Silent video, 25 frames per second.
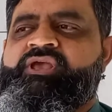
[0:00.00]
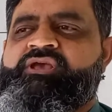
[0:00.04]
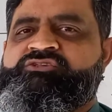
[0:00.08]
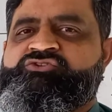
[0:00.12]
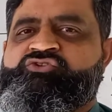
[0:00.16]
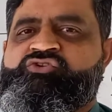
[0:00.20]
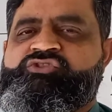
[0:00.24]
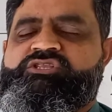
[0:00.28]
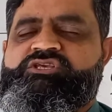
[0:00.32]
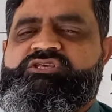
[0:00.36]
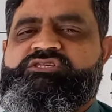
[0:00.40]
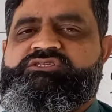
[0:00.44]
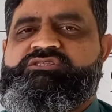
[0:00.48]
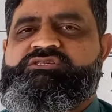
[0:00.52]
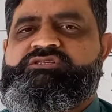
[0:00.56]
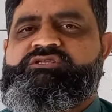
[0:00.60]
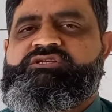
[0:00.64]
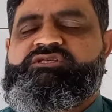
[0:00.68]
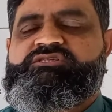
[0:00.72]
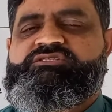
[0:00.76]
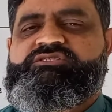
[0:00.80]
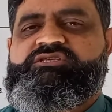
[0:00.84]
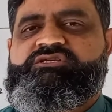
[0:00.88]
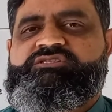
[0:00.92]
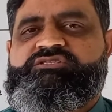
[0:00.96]
So this
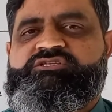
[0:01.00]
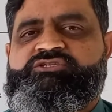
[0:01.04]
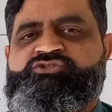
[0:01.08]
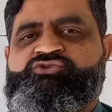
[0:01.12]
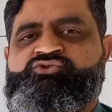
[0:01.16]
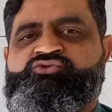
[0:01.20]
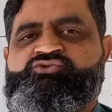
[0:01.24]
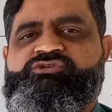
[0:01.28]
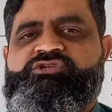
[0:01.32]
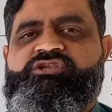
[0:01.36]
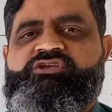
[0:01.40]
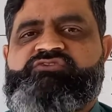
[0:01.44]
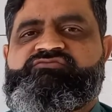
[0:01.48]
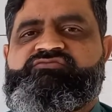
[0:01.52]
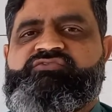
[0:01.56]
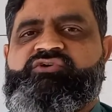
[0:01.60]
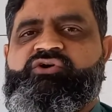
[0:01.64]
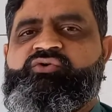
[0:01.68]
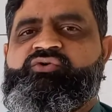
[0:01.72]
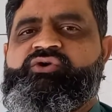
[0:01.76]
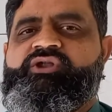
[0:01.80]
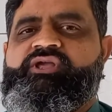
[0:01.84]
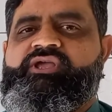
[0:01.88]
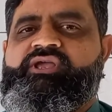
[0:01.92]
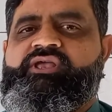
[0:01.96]
disease is usually
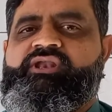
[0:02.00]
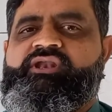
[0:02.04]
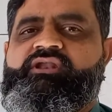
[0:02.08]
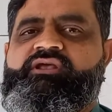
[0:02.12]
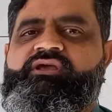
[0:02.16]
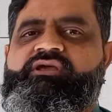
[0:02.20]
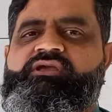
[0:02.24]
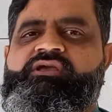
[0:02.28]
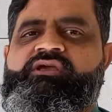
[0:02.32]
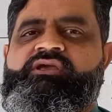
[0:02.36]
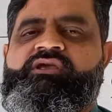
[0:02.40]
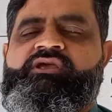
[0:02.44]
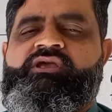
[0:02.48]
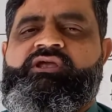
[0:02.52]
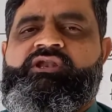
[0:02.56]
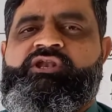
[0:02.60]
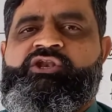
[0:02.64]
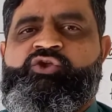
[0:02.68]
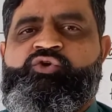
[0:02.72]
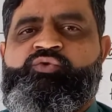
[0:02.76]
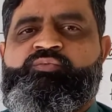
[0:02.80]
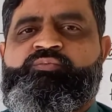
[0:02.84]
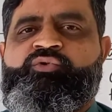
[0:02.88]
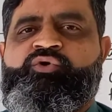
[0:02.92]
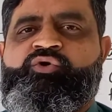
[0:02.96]
found in
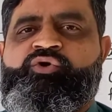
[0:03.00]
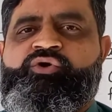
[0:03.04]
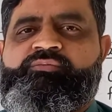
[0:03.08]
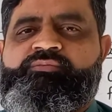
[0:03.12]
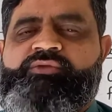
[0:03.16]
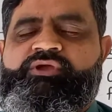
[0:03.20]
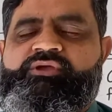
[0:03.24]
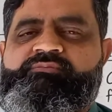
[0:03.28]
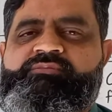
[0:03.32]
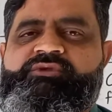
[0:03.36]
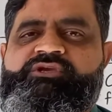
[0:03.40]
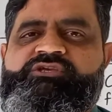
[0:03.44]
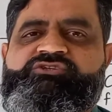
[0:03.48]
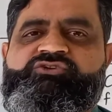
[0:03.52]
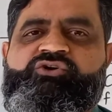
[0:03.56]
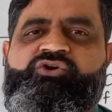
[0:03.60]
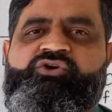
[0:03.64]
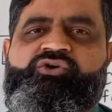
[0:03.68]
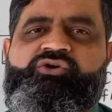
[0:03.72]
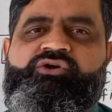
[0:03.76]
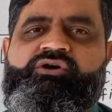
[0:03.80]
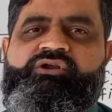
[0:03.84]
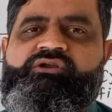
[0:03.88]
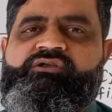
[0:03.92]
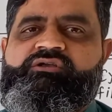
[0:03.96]
newborn babies
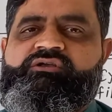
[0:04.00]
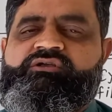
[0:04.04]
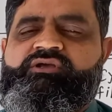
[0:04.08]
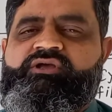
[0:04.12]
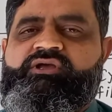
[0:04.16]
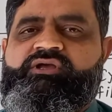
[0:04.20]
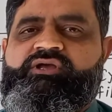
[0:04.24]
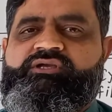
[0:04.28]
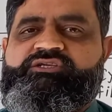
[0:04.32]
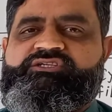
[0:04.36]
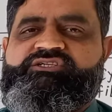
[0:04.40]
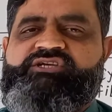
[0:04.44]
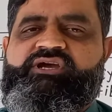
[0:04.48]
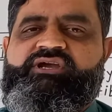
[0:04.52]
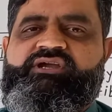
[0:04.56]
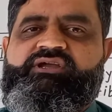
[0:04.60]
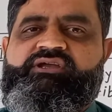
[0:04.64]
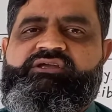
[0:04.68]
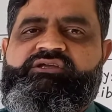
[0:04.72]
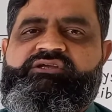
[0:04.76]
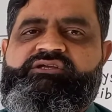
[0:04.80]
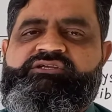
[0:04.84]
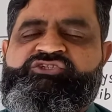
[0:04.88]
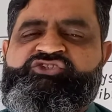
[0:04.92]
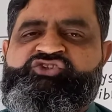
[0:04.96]
or uh,
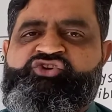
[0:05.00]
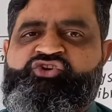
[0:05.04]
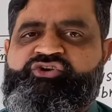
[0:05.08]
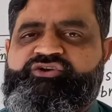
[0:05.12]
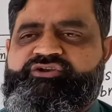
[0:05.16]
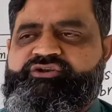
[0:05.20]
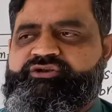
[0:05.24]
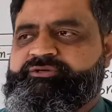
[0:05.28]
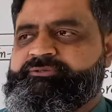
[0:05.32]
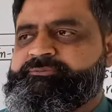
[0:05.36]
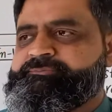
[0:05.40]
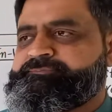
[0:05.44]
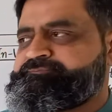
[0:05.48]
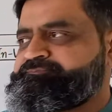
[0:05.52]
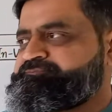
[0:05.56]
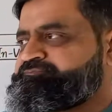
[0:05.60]
young children.